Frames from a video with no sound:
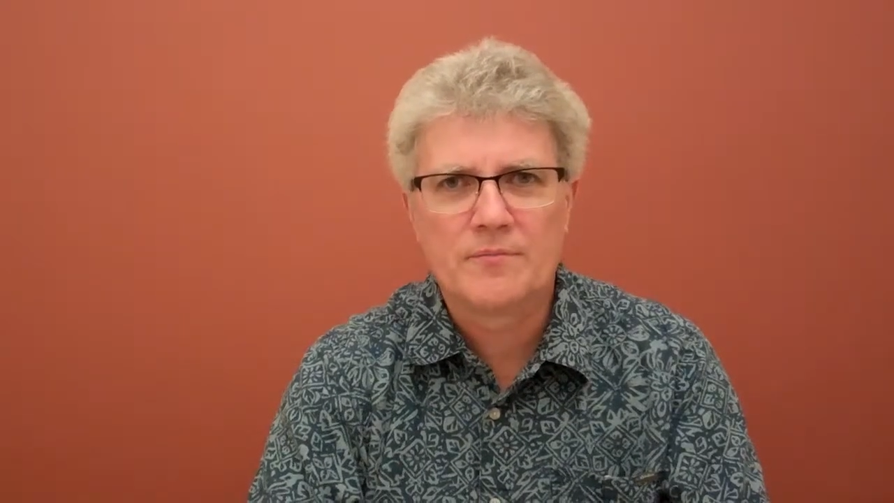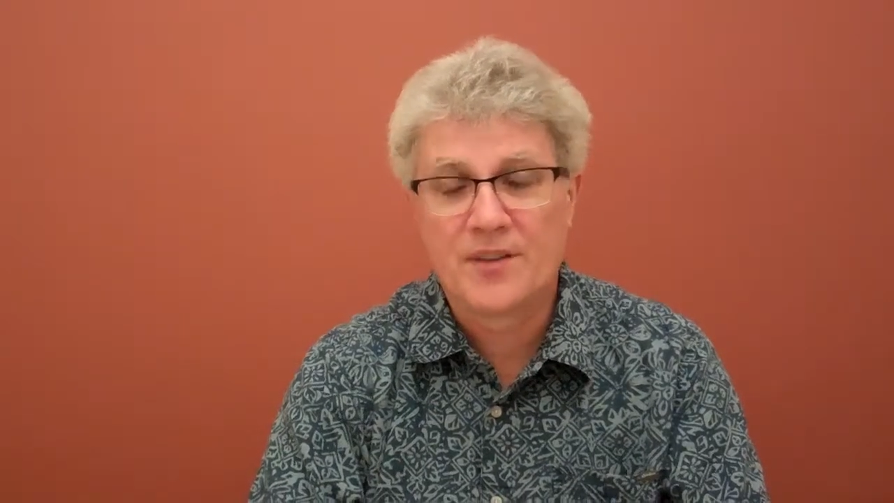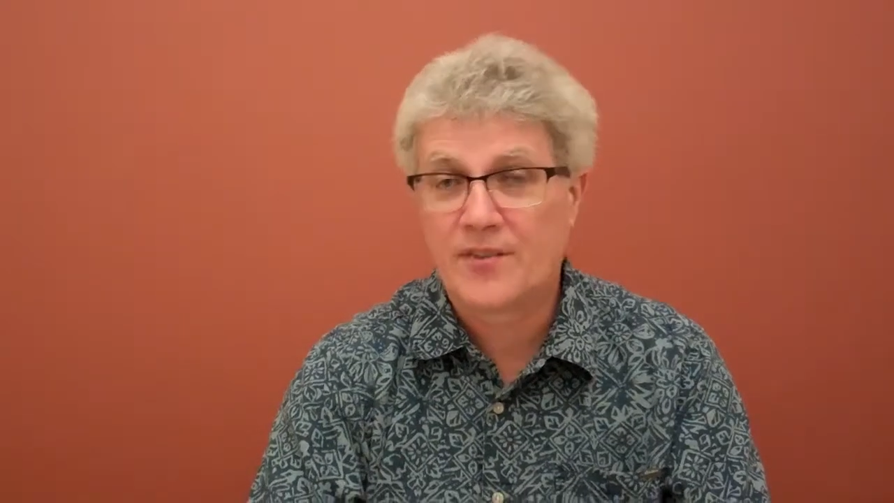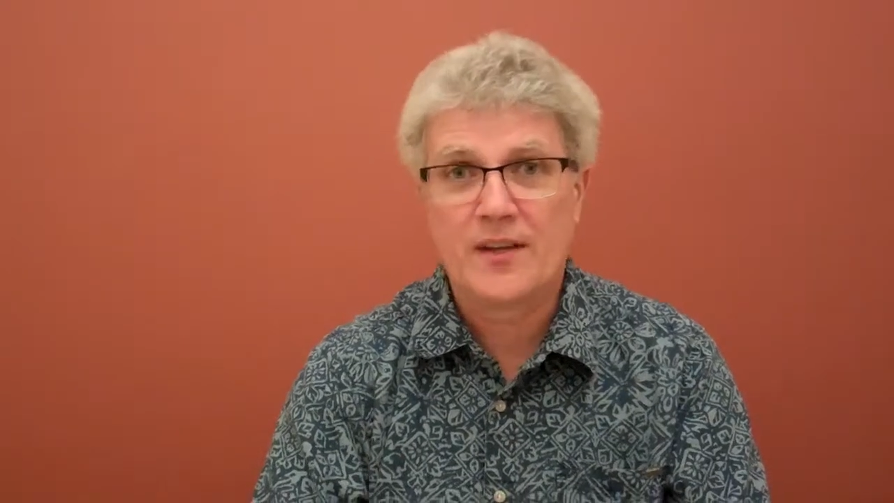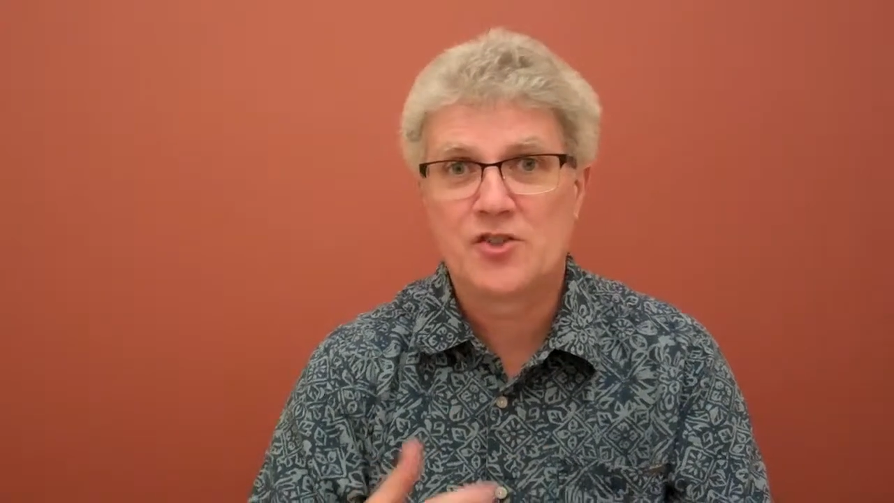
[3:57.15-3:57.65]

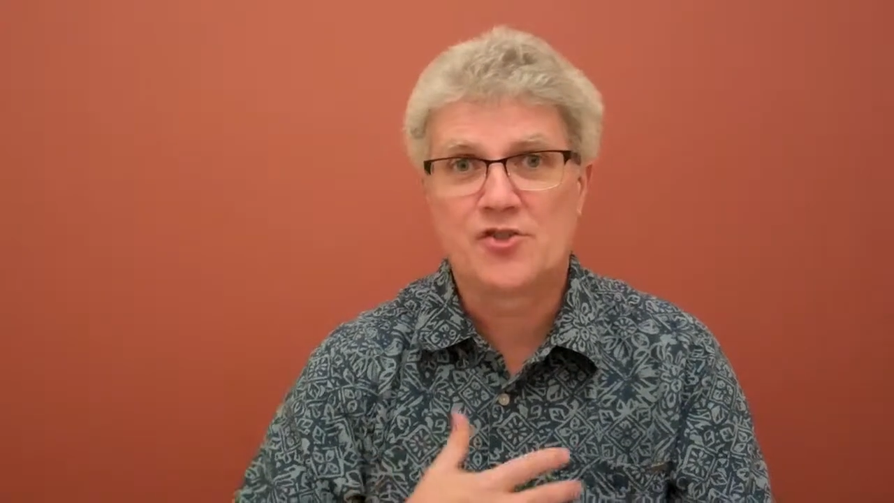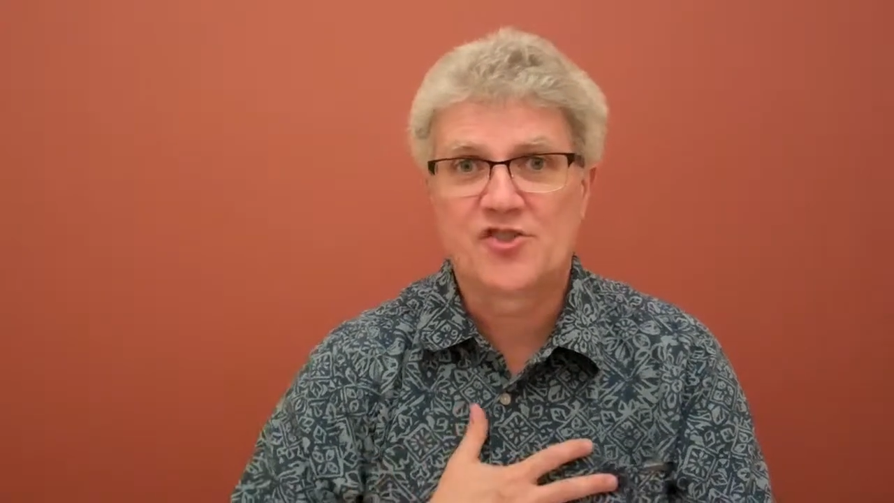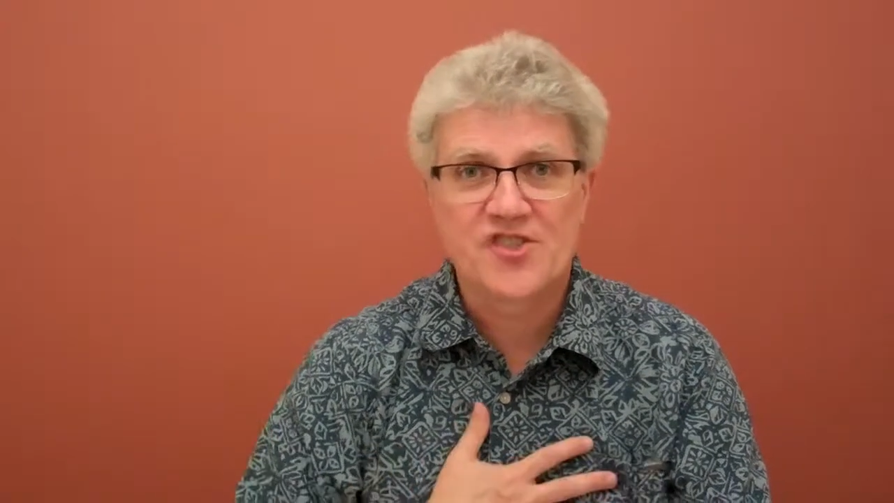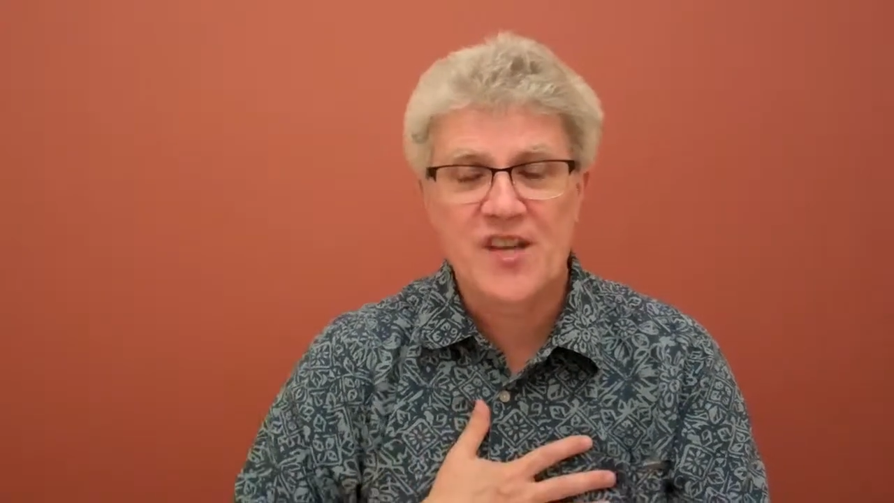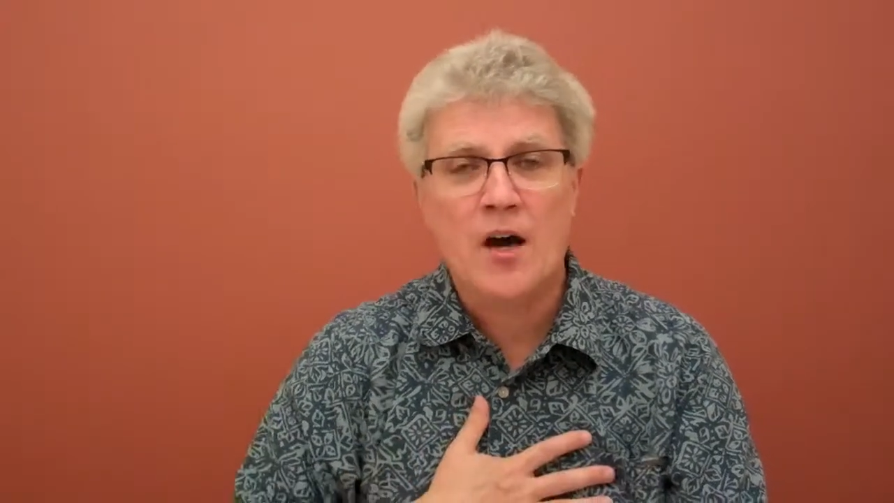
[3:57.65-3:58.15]
besides
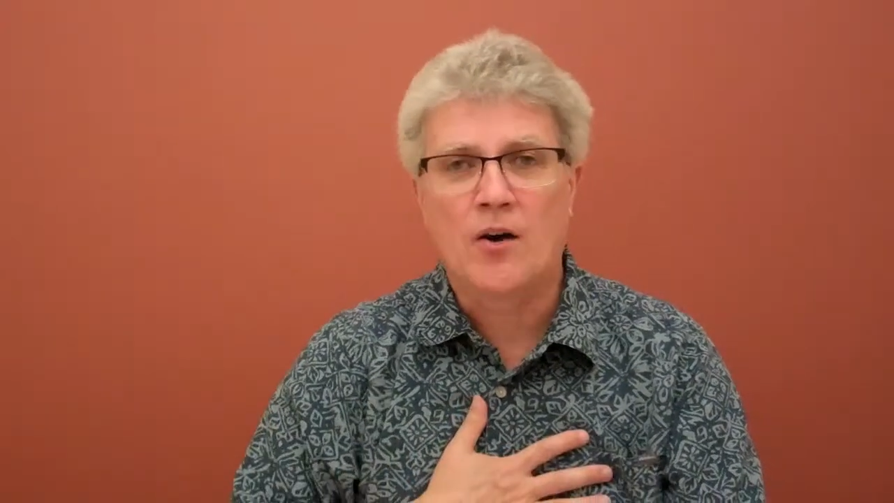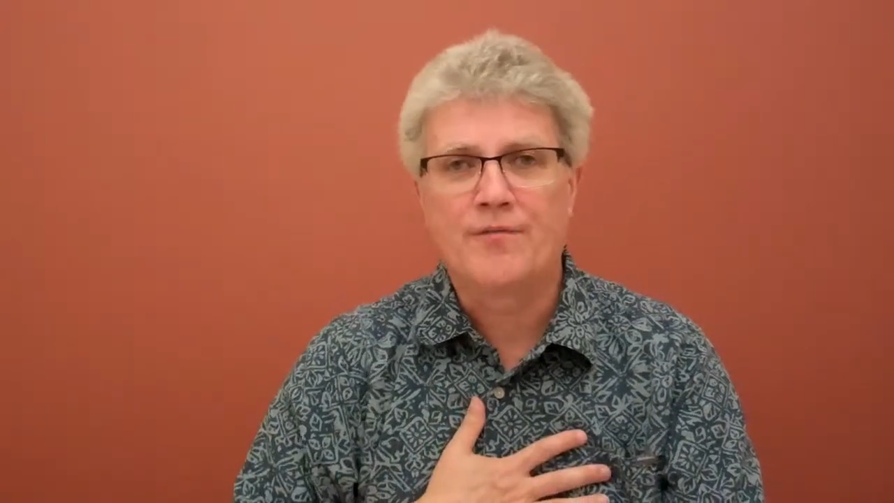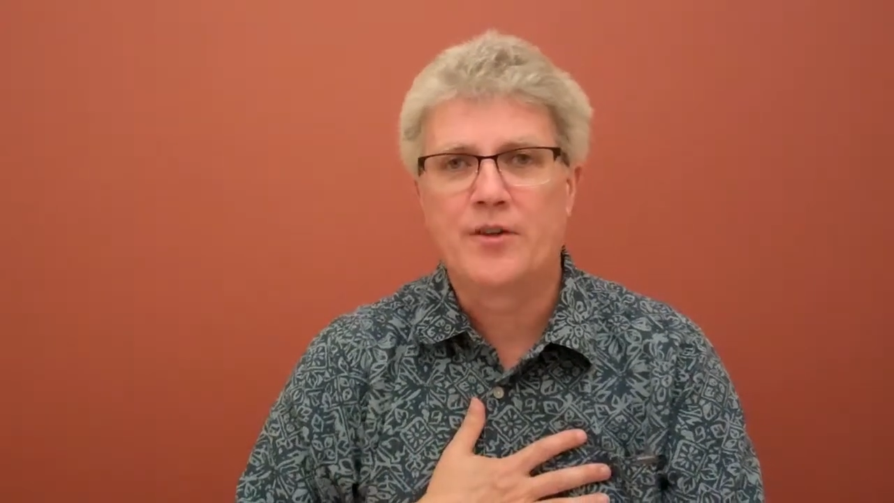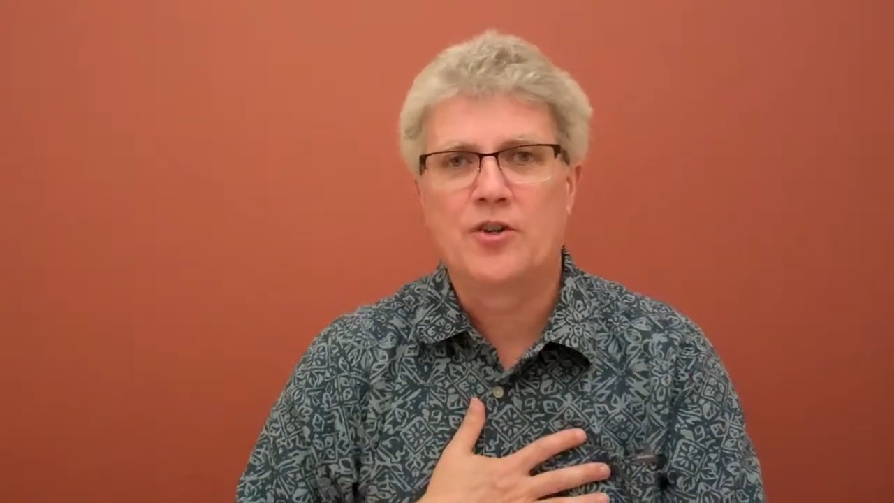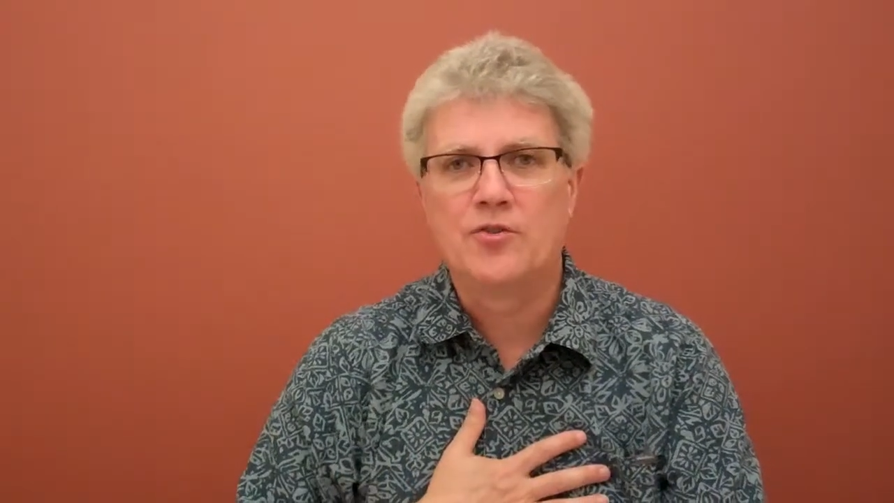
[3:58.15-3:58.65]

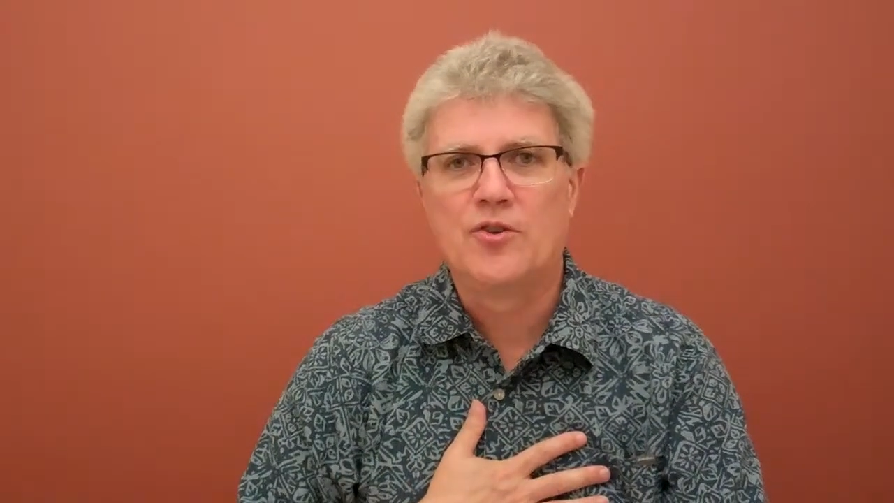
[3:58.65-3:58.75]
yourself are you